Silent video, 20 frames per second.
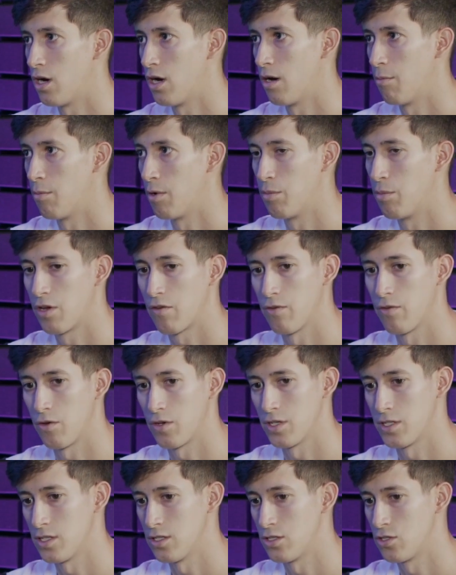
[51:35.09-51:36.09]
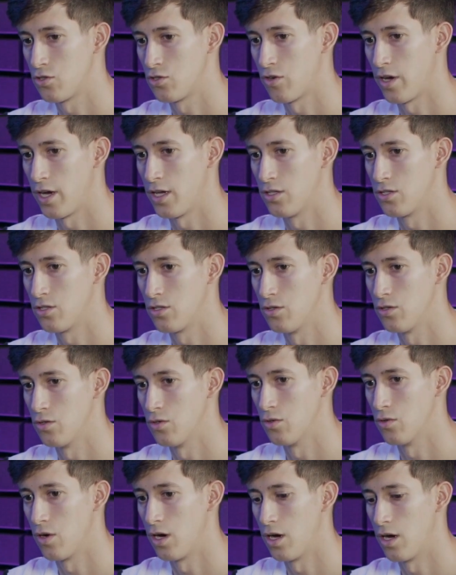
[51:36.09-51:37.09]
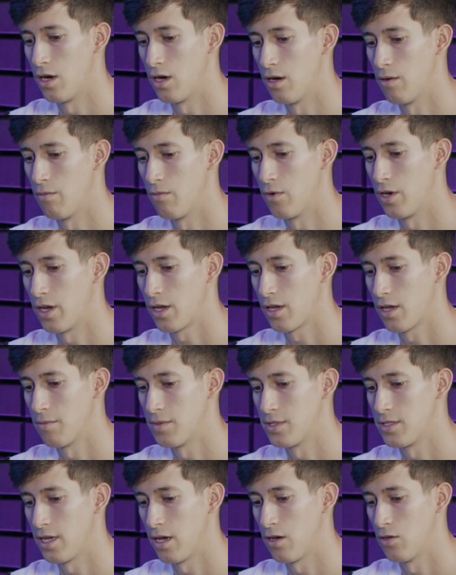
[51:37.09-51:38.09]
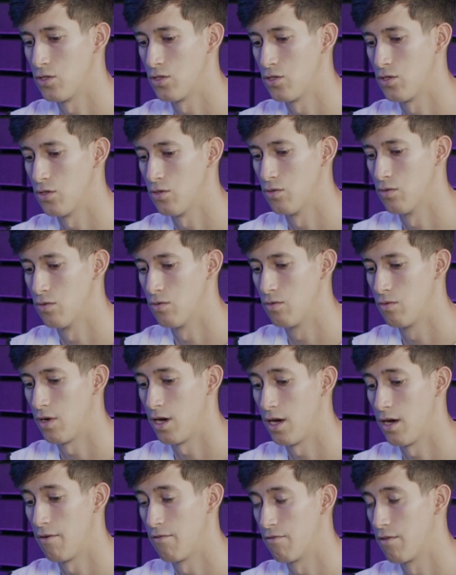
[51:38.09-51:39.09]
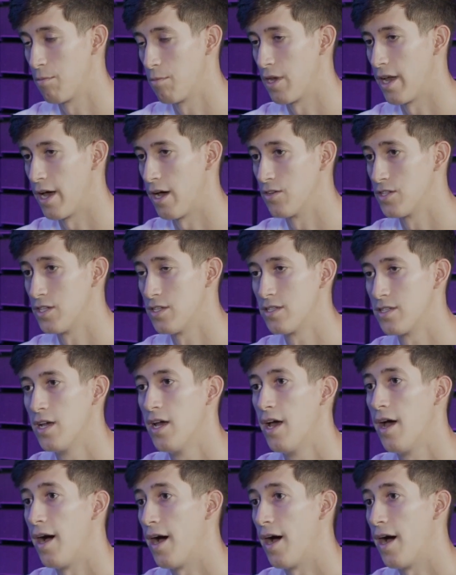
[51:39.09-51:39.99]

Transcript: Um, a big focus is trying to um, when it comes down to uh, flipping houses.